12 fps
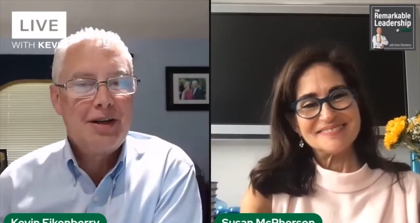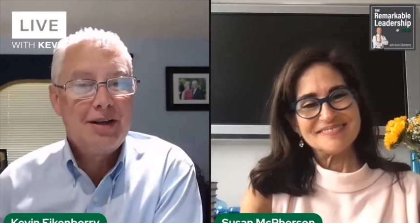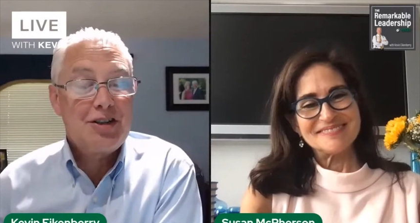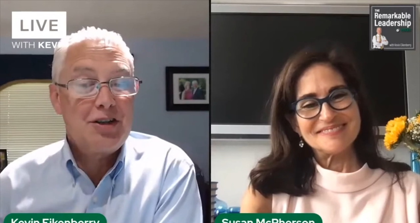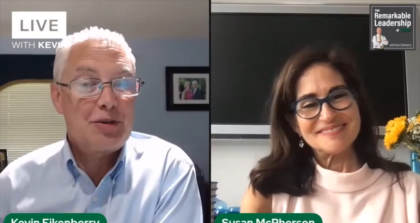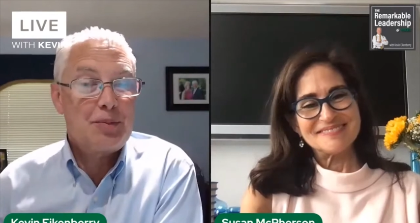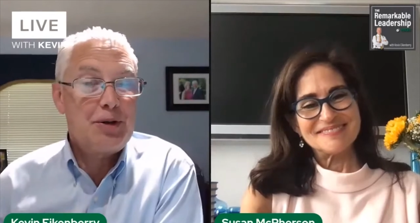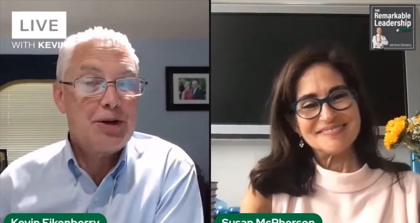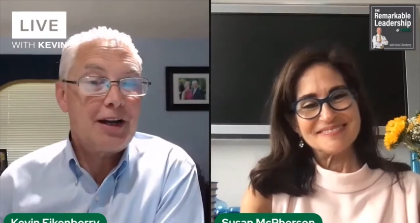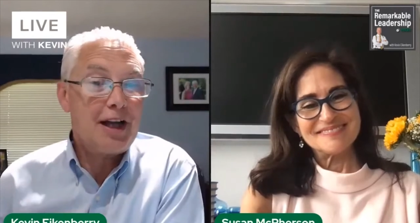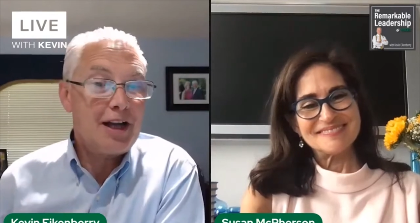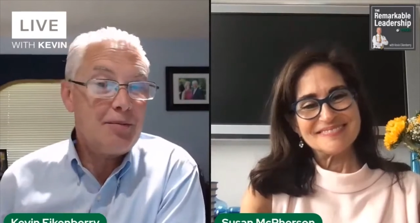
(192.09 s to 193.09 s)
Speaker 1: She has appeared
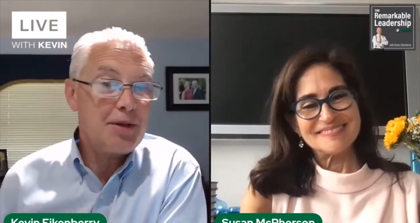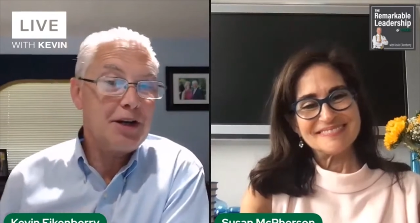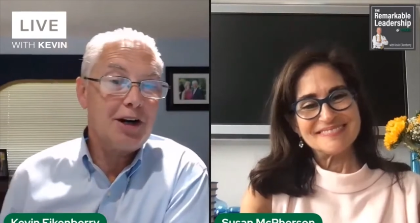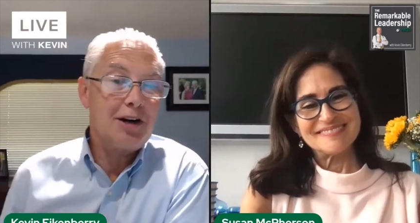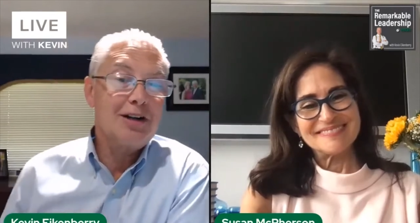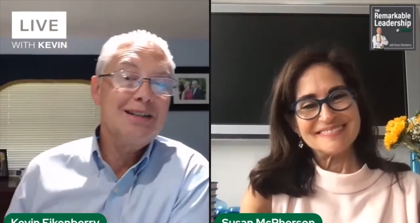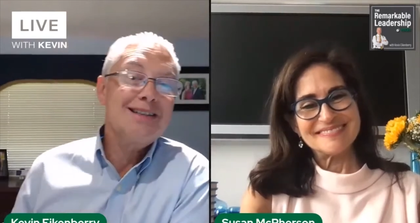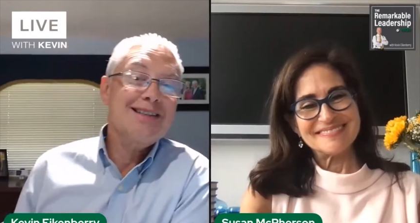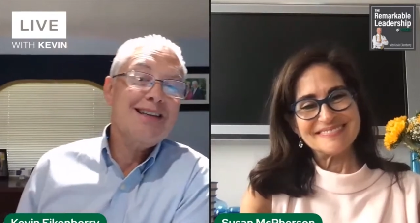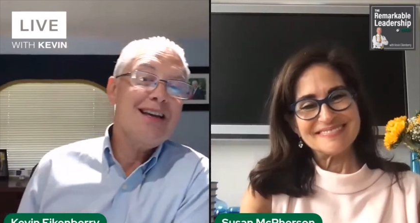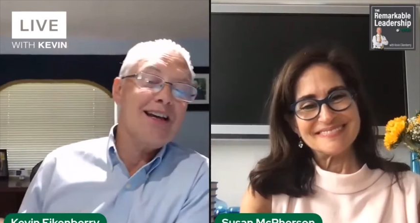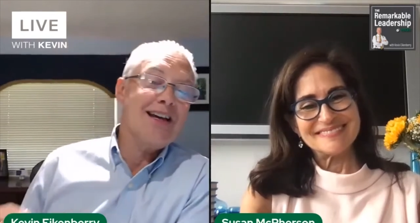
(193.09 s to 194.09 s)
on NPR,
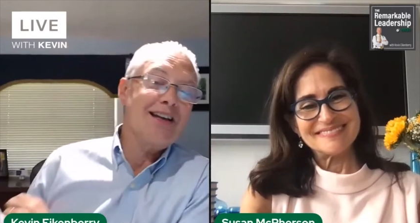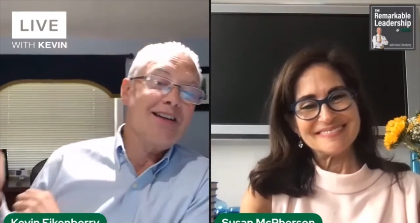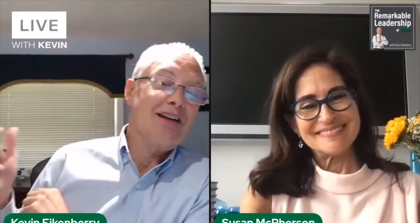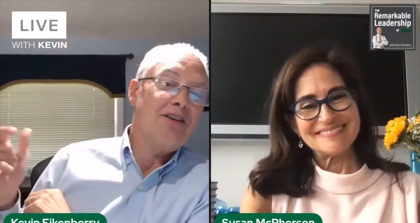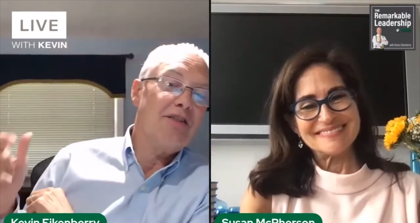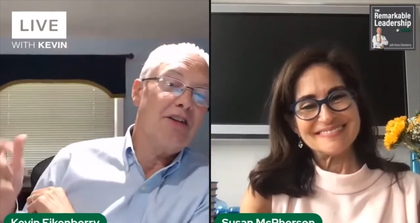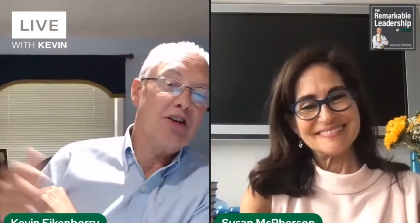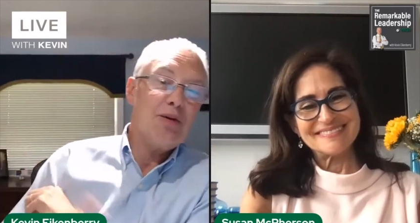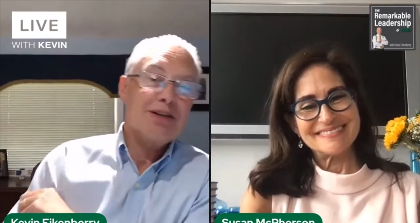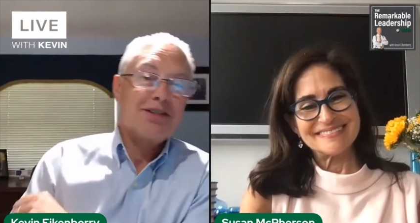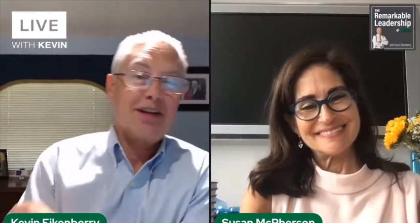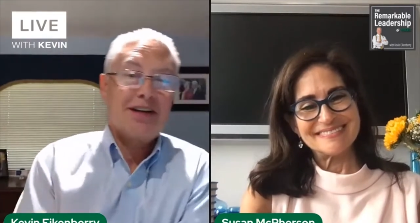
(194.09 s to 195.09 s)
CNN, the
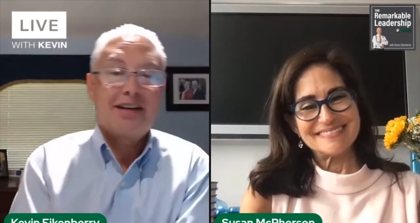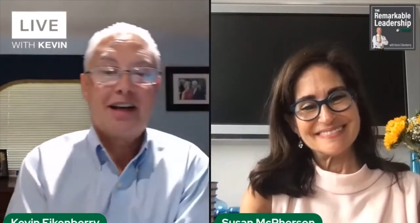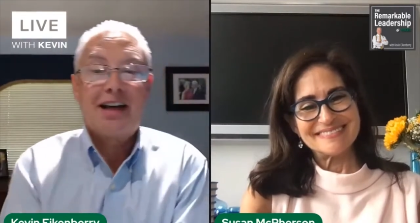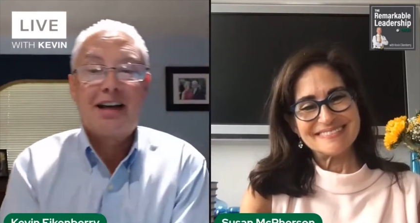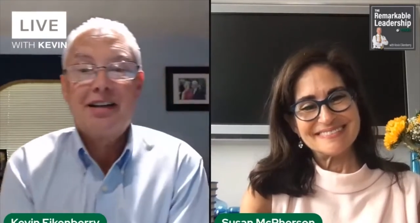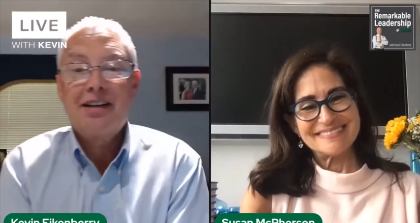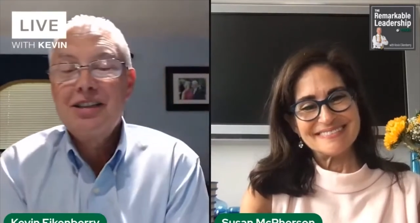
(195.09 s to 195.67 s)
USA Today,